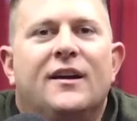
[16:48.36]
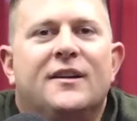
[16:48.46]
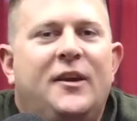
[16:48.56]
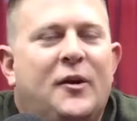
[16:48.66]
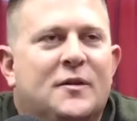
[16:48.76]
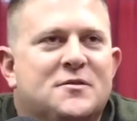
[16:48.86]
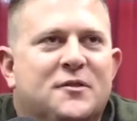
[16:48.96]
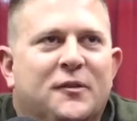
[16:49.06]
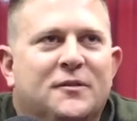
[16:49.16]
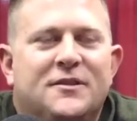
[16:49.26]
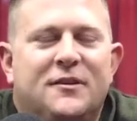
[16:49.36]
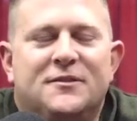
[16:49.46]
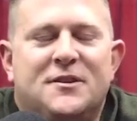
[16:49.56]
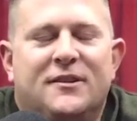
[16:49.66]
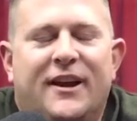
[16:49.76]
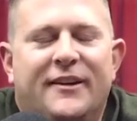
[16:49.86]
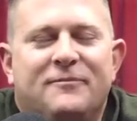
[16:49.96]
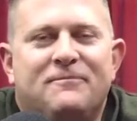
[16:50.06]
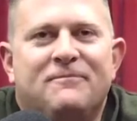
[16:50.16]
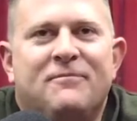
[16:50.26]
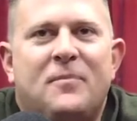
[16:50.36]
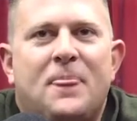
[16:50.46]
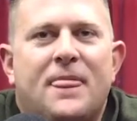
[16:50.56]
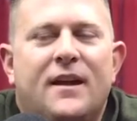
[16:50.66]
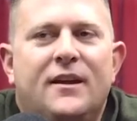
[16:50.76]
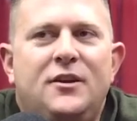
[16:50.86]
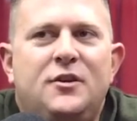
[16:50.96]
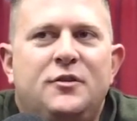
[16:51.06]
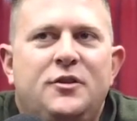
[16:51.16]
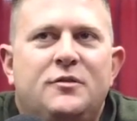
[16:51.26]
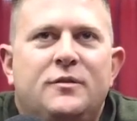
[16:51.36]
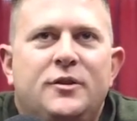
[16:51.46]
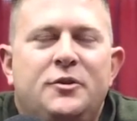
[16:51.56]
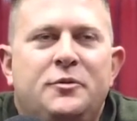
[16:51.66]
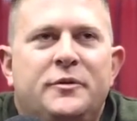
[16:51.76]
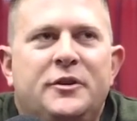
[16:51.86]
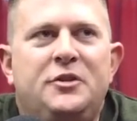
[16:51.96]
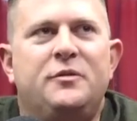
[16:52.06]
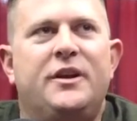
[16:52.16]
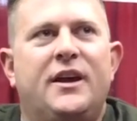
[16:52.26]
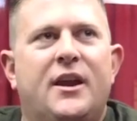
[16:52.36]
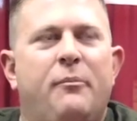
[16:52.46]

you know it's true. Don't lie. You get